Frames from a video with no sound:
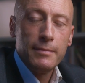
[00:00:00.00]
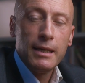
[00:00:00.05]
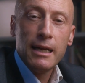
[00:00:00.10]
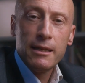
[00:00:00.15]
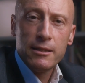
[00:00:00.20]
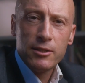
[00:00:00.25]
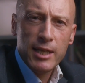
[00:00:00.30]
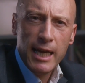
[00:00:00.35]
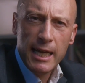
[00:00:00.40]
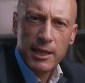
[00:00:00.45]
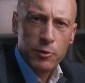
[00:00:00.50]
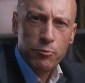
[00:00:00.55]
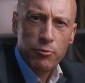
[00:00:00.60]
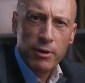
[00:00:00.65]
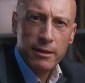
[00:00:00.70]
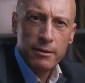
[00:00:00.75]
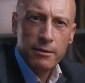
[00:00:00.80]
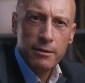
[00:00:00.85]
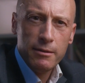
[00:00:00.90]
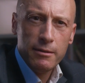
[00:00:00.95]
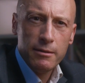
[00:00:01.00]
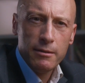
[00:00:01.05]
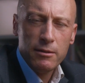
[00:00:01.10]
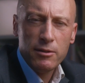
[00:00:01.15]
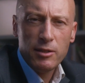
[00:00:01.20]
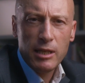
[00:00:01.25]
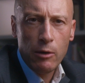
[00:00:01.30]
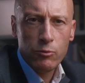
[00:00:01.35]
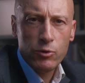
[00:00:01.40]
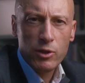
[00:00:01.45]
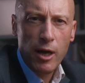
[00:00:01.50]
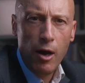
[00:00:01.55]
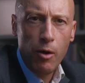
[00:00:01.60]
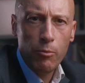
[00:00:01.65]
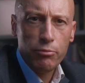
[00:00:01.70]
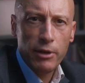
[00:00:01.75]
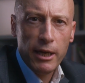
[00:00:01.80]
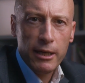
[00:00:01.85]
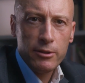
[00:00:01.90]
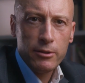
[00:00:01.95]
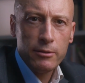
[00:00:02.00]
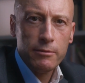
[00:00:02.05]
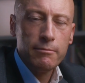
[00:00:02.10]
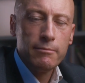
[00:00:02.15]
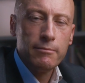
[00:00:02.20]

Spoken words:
And Z-spread? Sounds complex.